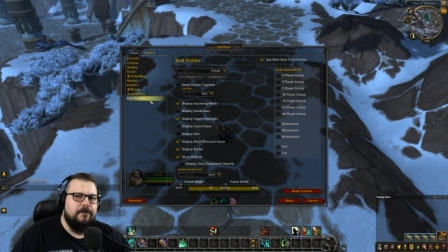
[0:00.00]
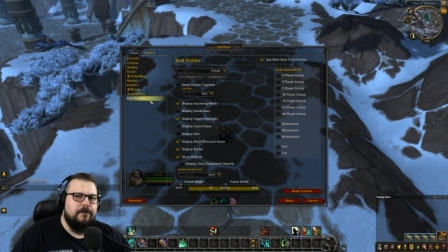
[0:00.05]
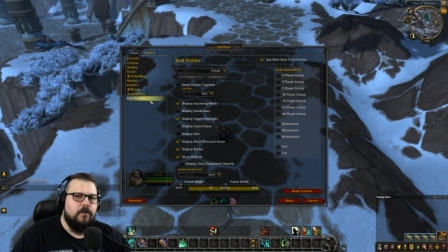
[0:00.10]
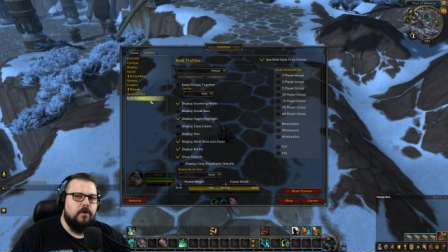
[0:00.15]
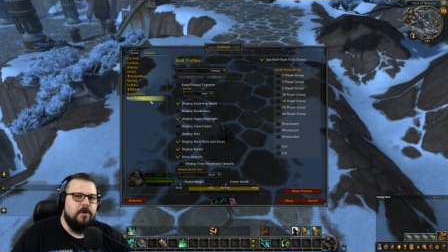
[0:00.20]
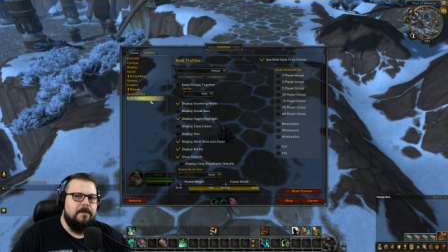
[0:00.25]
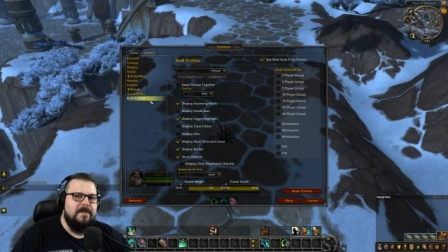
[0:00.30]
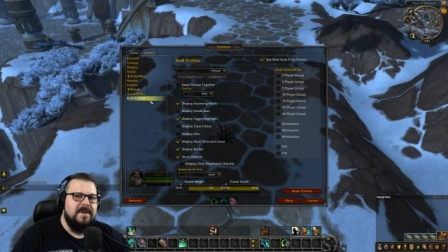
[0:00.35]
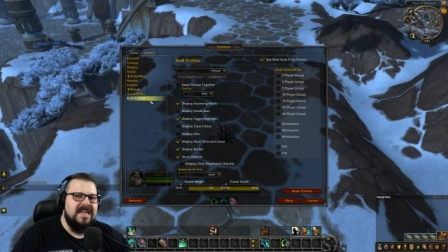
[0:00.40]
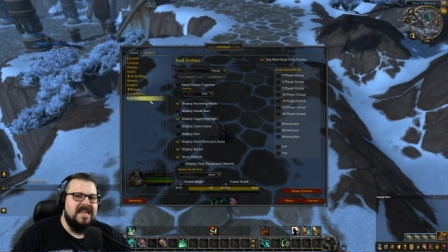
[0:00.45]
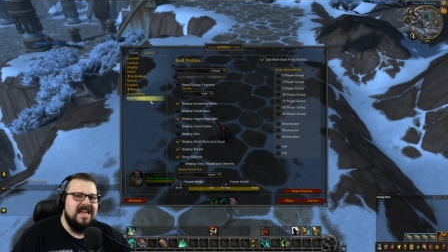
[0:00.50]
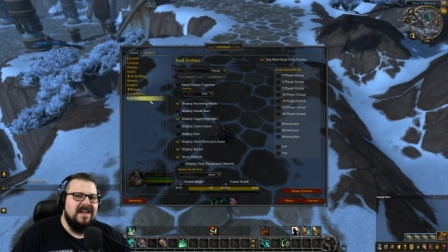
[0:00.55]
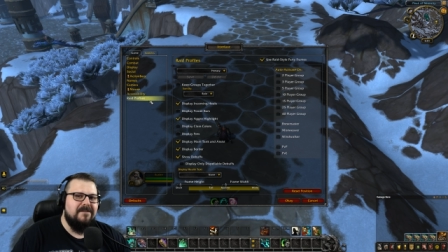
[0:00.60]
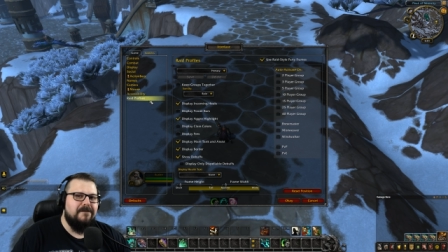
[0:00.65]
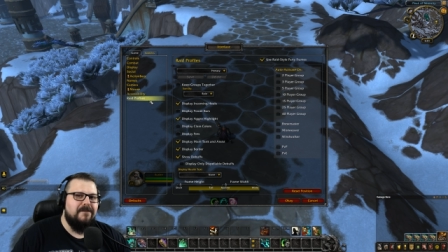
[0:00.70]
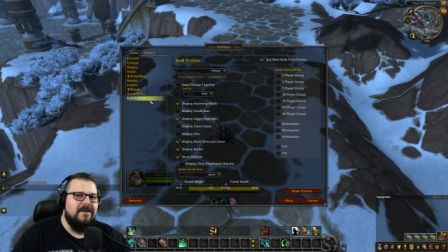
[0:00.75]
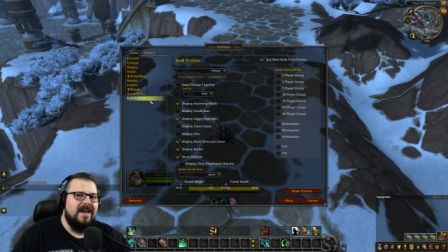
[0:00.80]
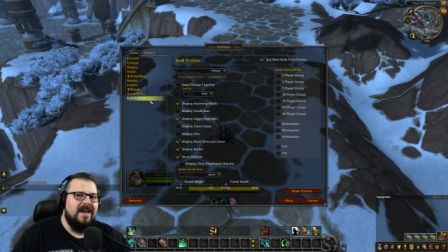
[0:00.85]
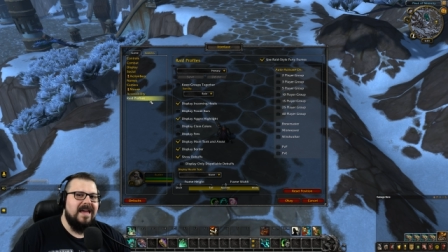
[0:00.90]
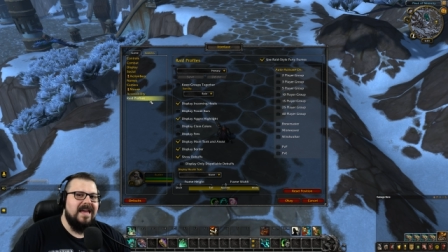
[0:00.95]
for B
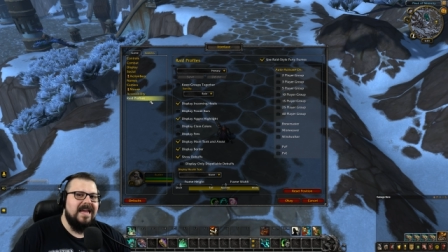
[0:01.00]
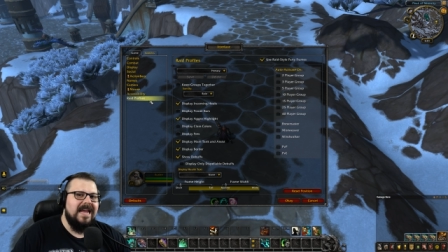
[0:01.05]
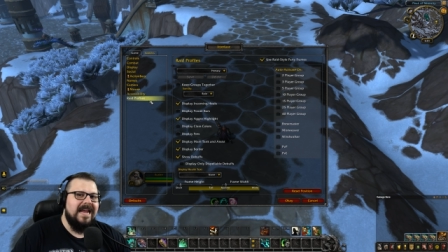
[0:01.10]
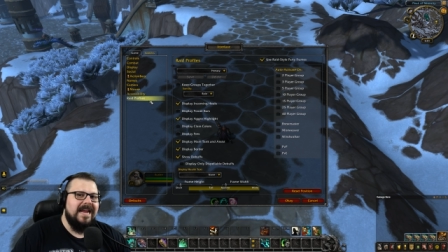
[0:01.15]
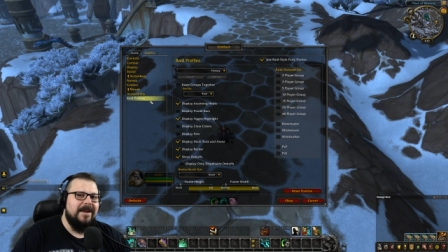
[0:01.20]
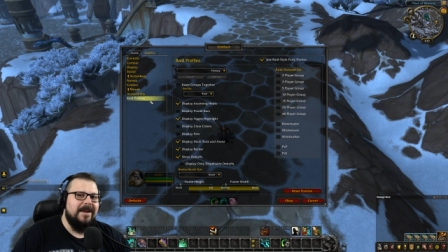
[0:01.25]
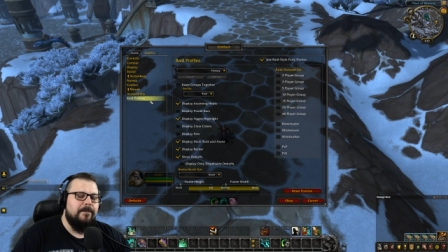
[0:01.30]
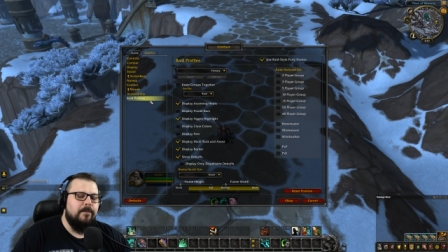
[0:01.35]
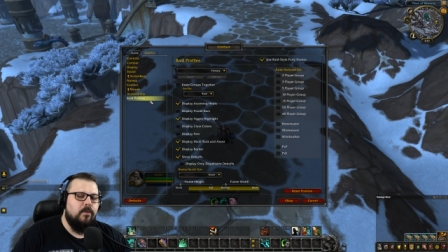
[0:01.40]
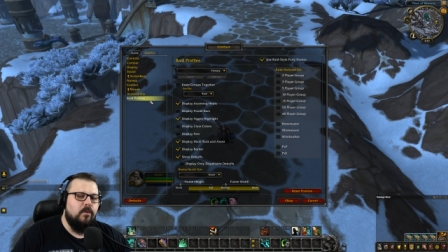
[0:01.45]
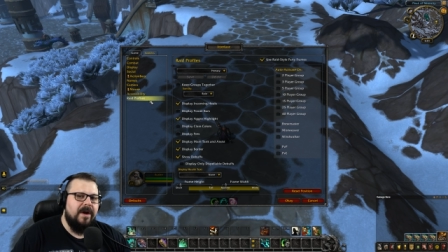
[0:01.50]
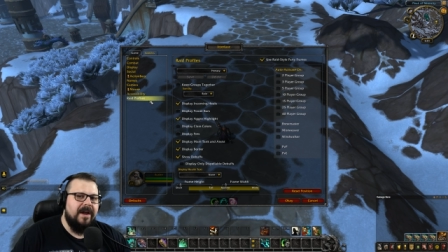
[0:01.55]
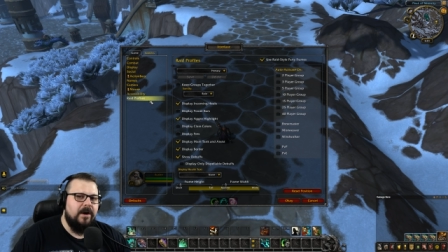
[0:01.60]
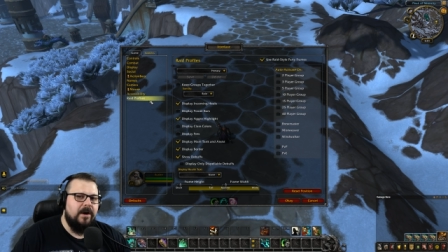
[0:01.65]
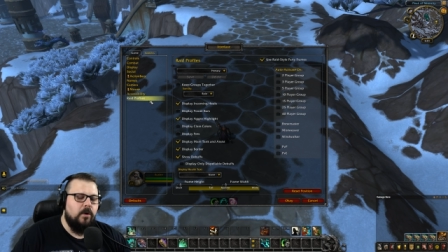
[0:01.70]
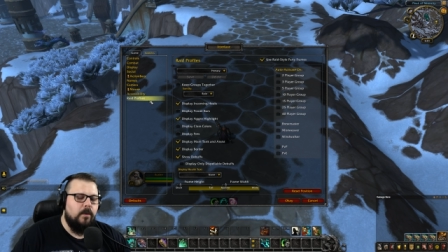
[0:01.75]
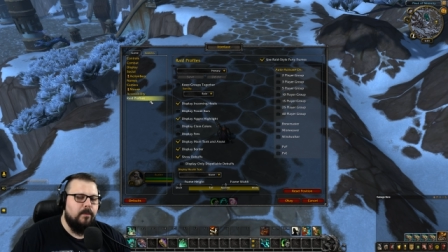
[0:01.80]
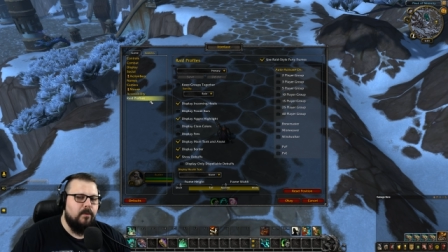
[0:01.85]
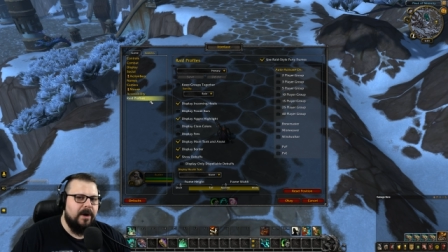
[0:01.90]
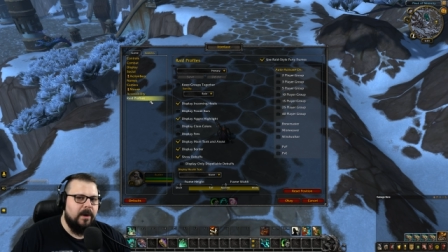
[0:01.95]
F A eight point
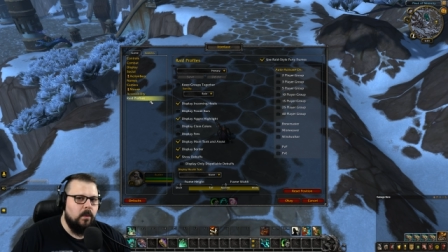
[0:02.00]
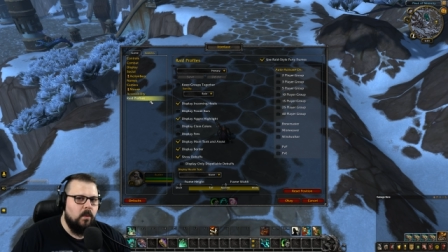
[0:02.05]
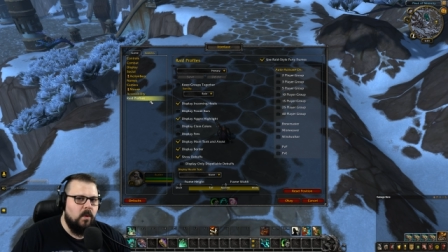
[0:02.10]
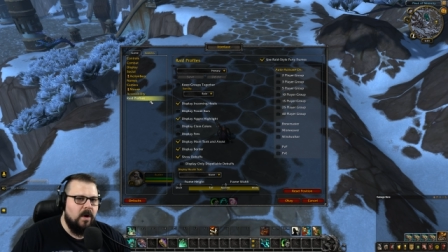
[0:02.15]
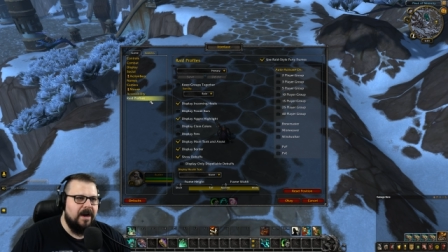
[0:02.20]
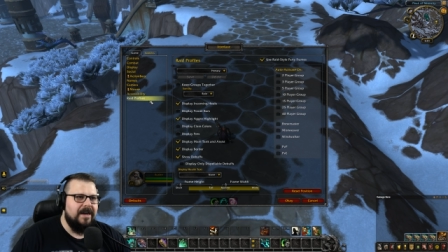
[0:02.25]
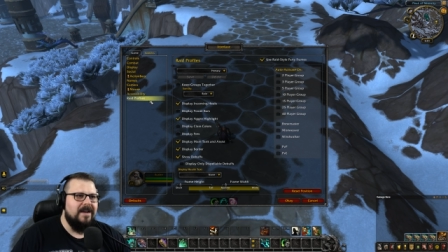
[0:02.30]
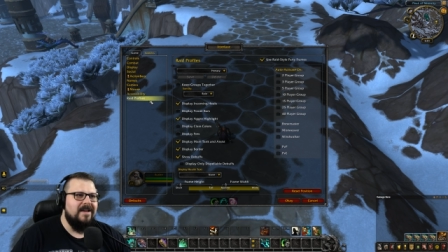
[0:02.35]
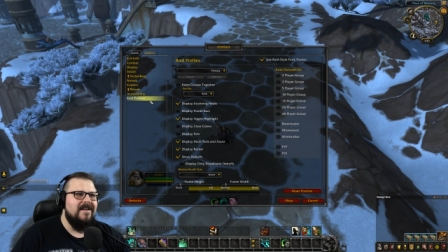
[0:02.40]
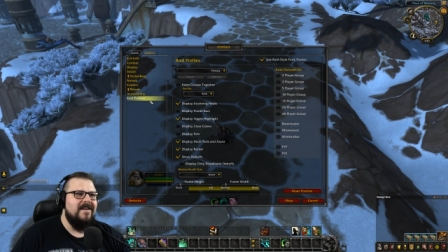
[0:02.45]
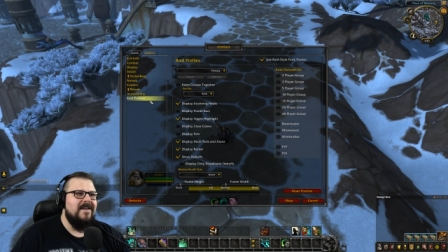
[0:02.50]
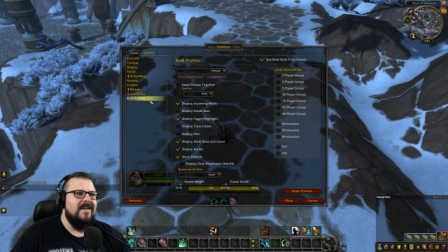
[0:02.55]
oh point one.